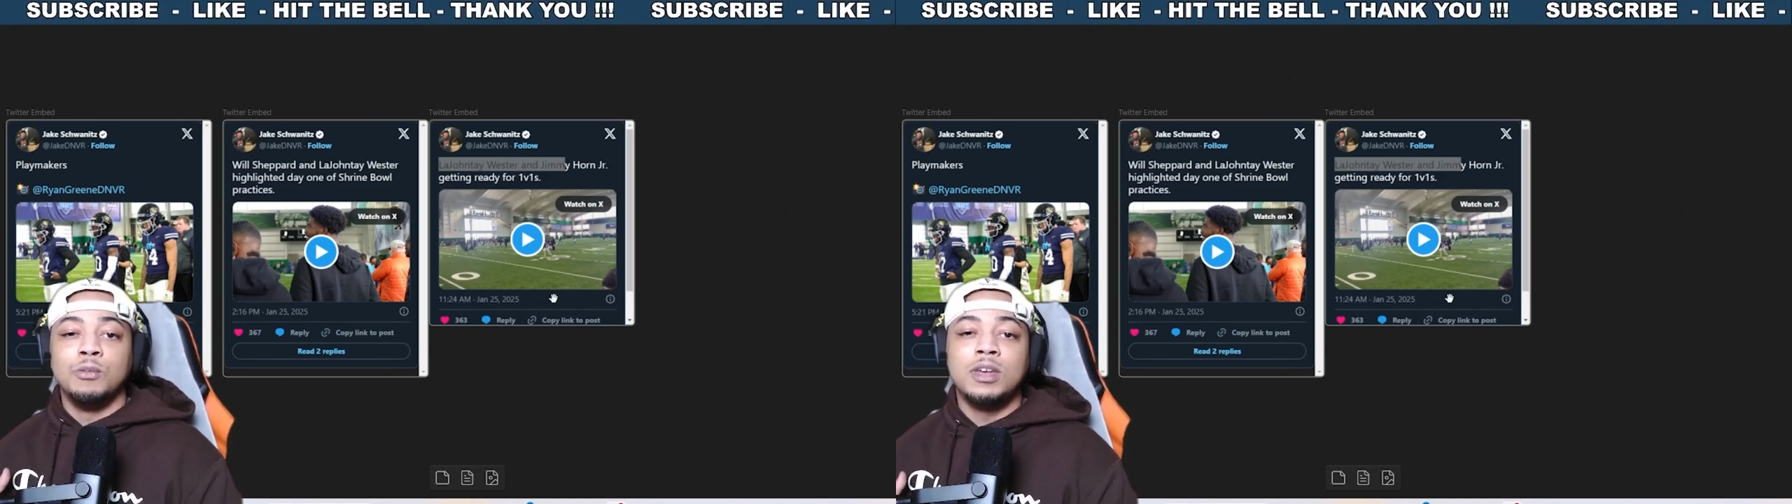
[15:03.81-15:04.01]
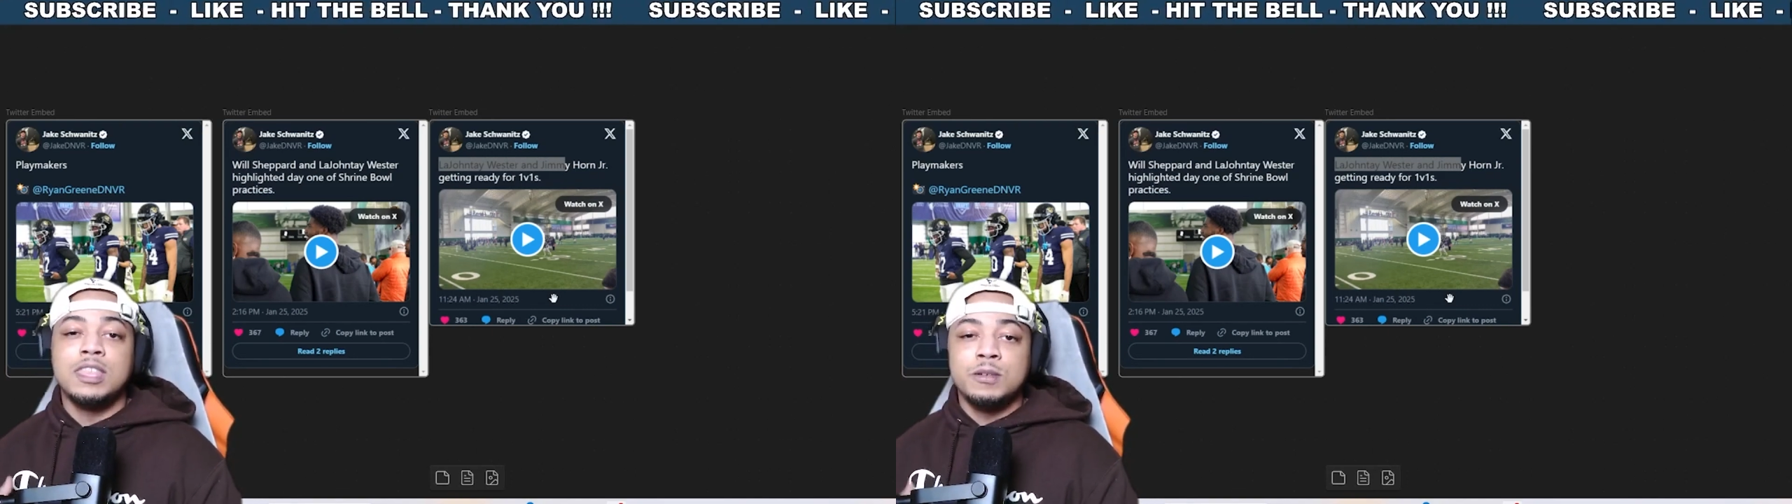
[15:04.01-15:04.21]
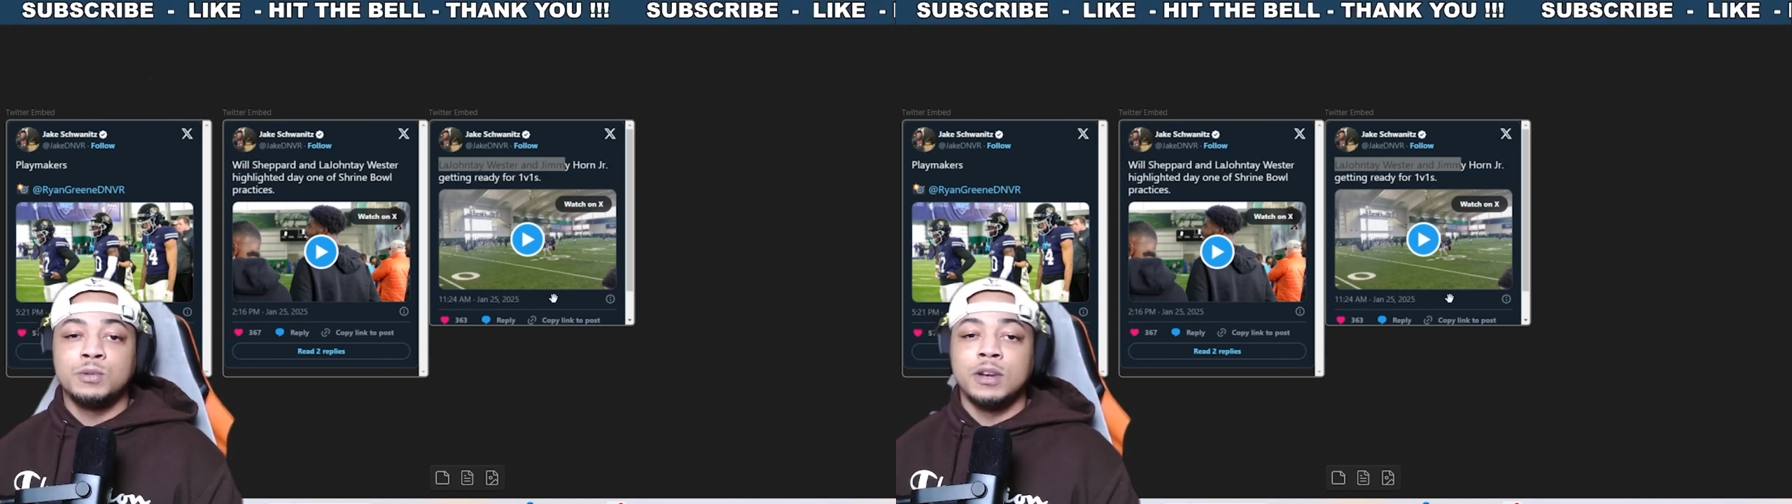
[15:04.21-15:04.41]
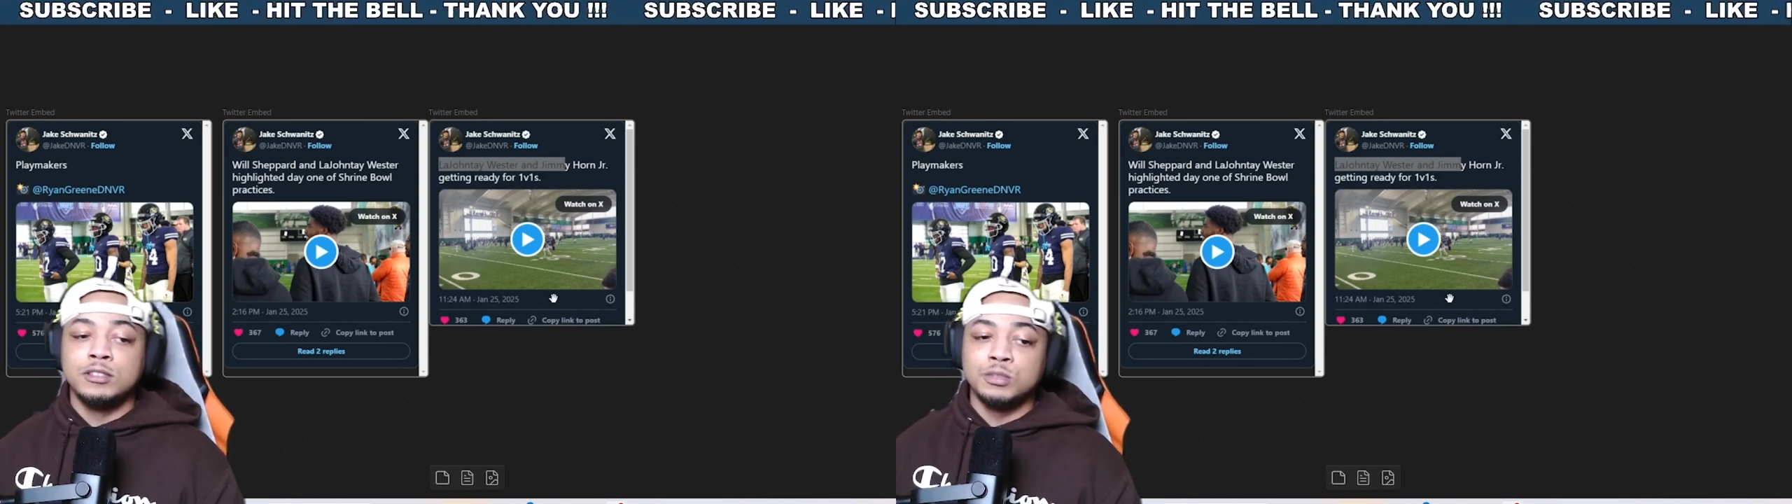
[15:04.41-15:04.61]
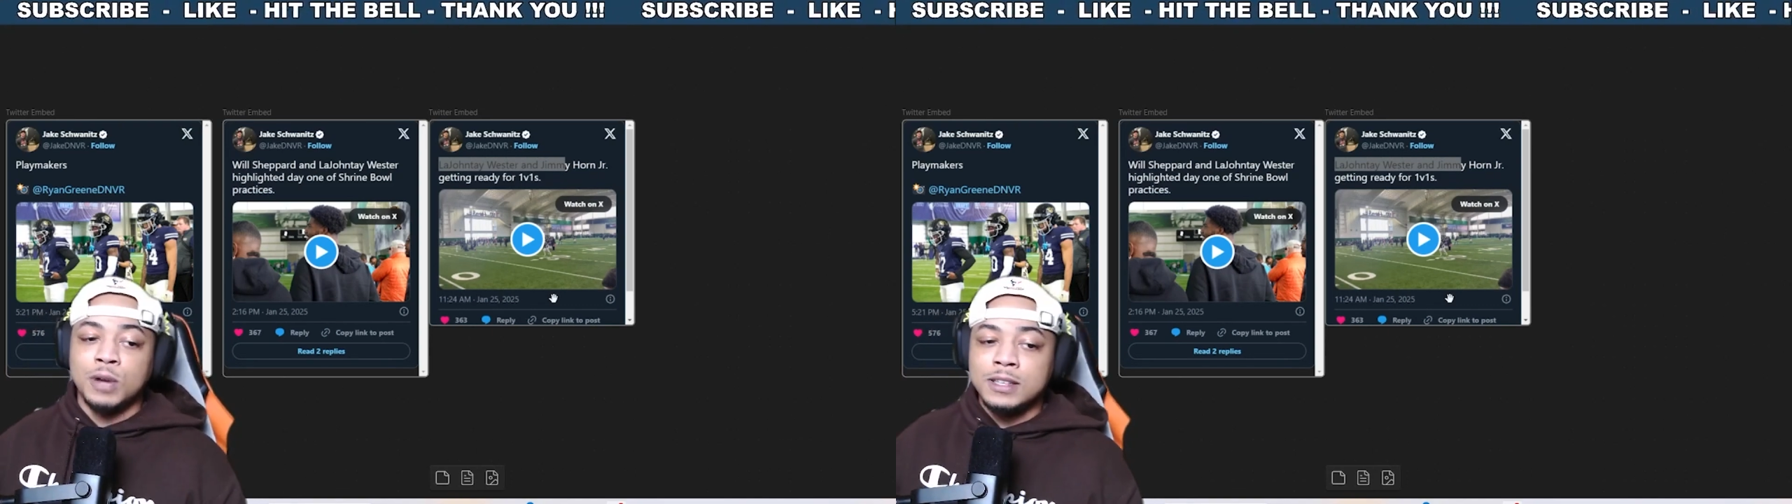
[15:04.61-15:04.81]
way that he was running
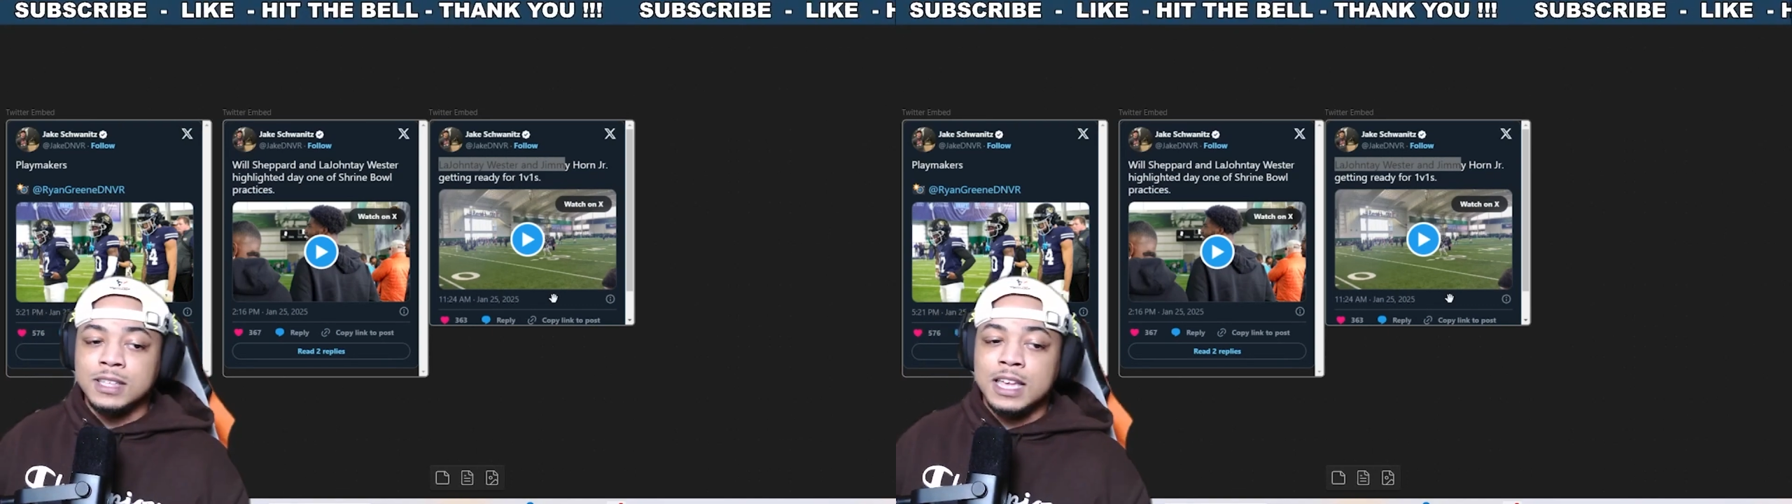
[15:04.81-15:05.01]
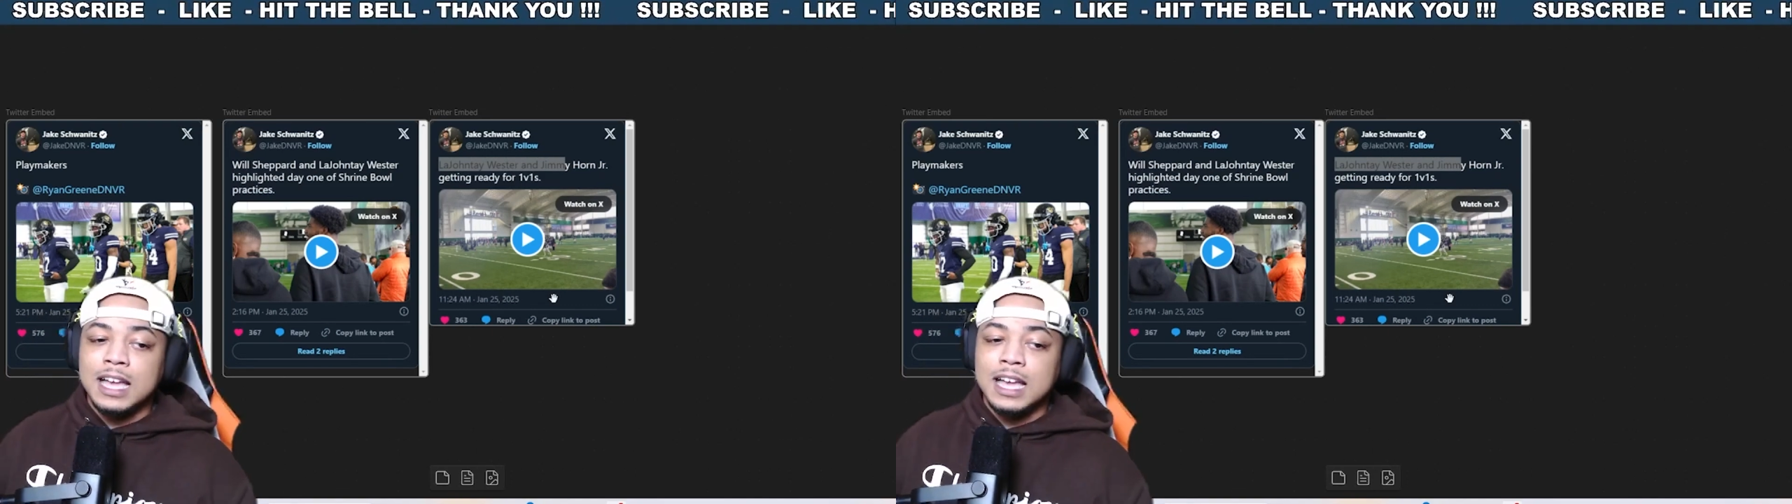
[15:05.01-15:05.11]
those routes,